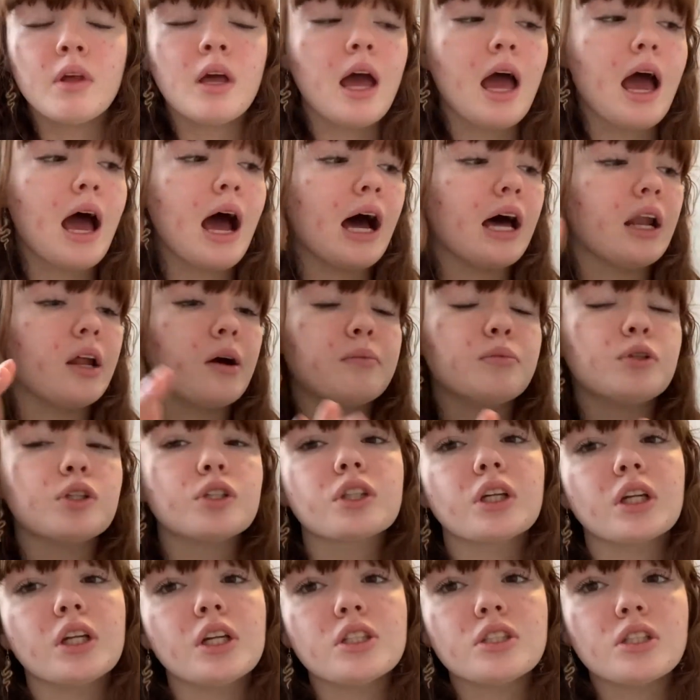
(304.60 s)
And I'm
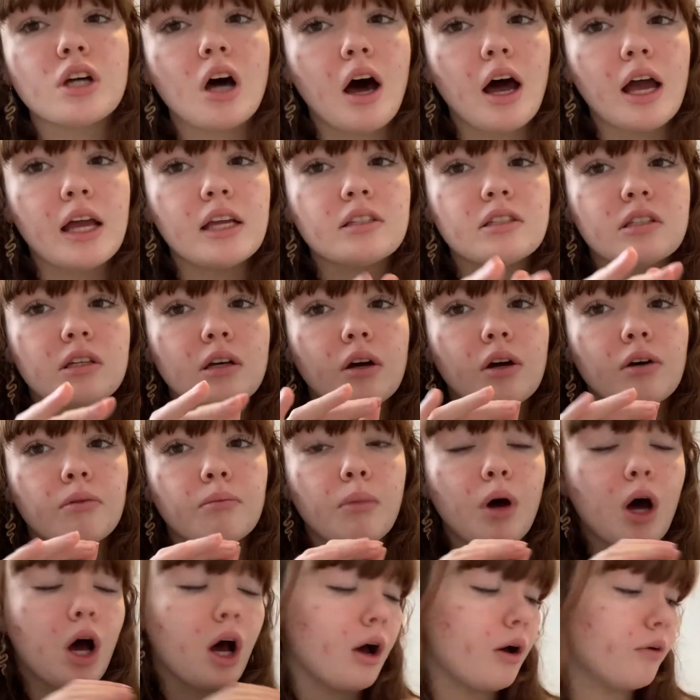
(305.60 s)
just going to dye
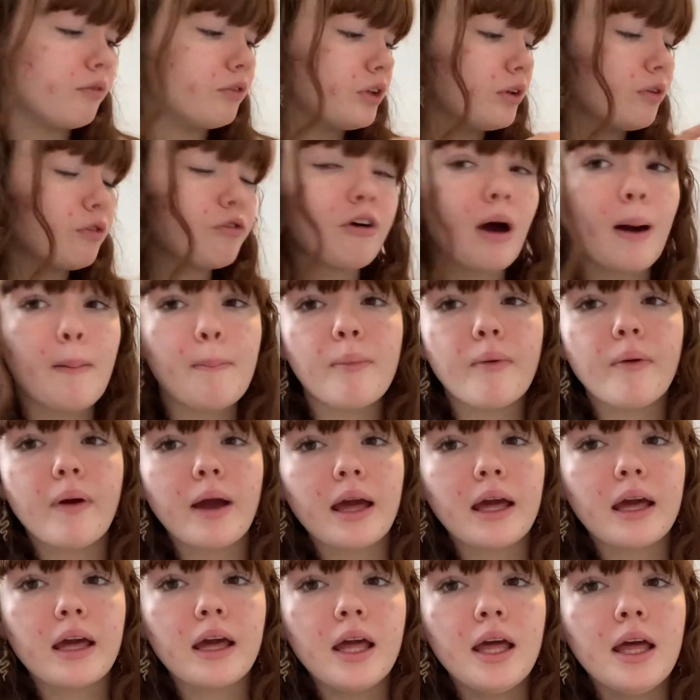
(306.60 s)
some of the
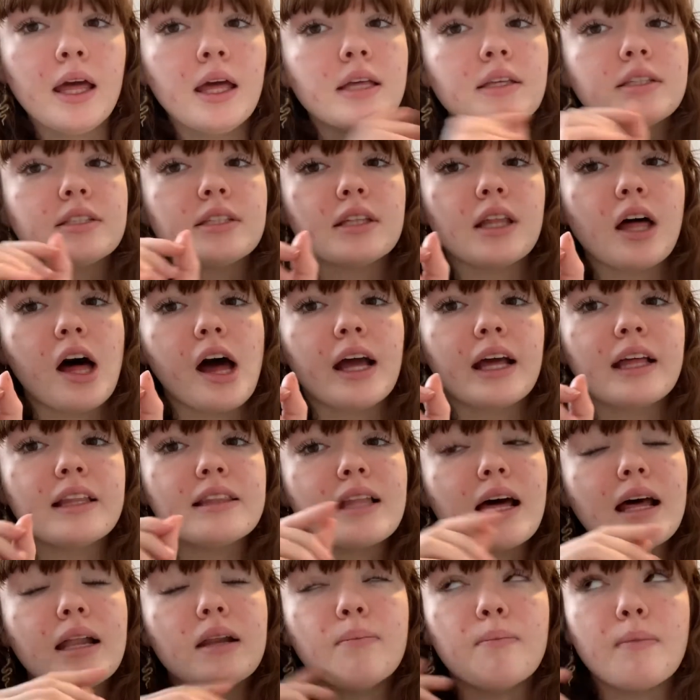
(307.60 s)
fabric so that I can
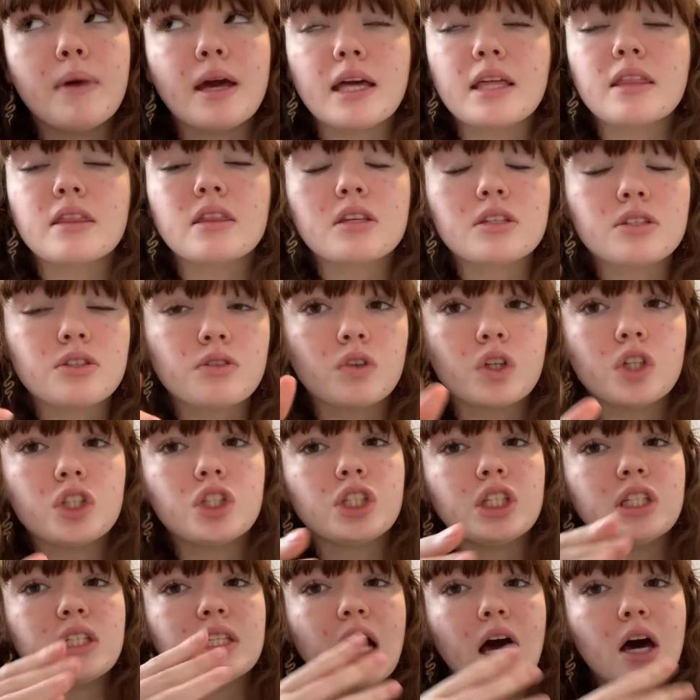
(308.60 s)
then make the
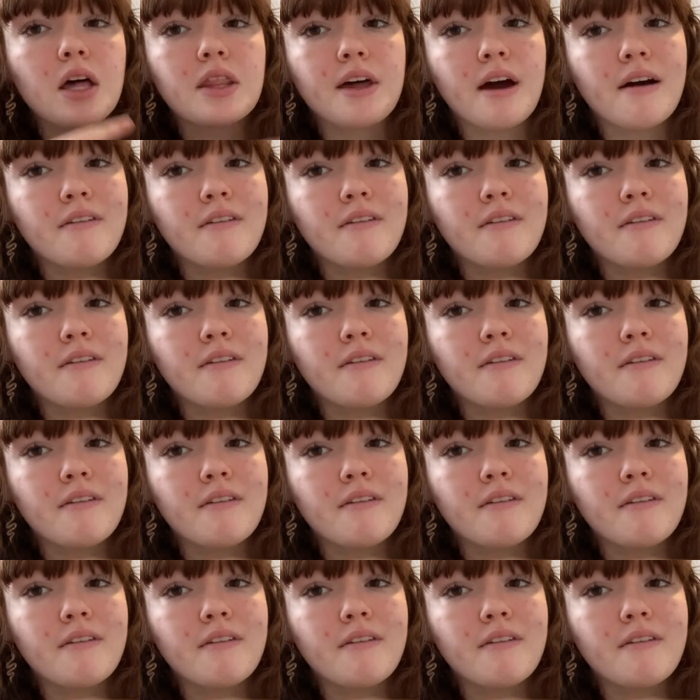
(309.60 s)
scrunchies out of that